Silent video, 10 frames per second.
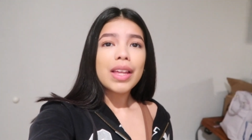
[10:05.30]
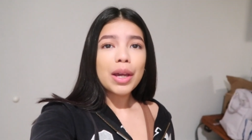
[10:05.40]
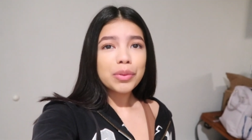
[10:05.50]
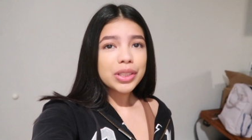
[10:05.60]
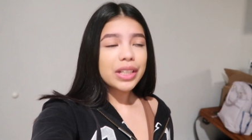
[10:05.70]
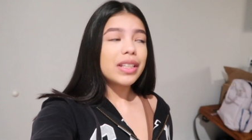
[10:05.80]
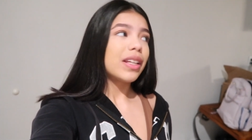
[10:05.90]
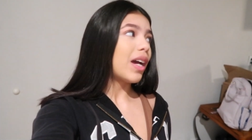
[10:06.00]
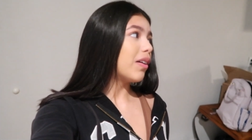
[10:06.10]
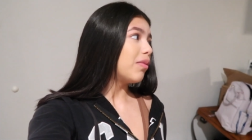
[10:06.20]
I wish I
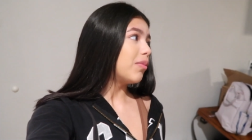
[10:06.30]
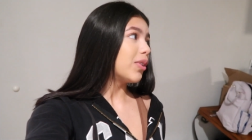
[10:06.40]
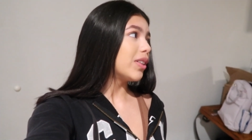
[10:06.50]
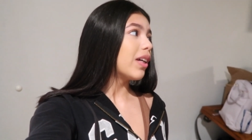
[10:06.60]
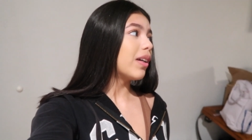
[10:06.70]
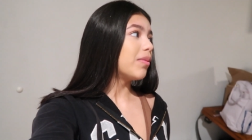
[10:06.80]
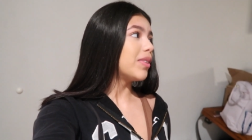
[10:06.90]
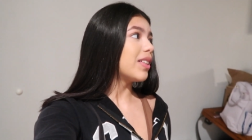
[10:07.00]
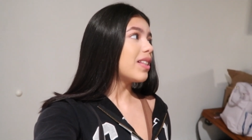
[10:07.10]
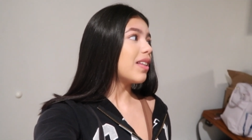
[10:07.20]
did have more time
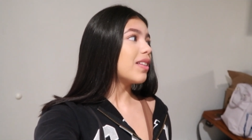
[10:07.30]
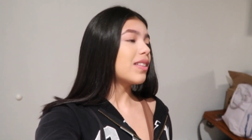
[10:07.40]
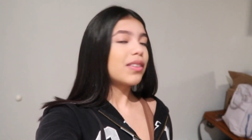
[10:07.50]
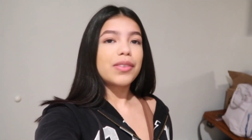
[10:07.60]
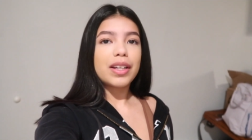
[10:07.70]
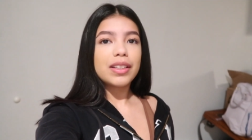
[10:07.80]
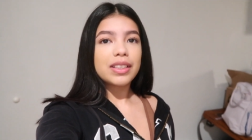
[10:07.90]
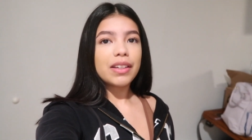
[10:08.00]
to see the sunrise.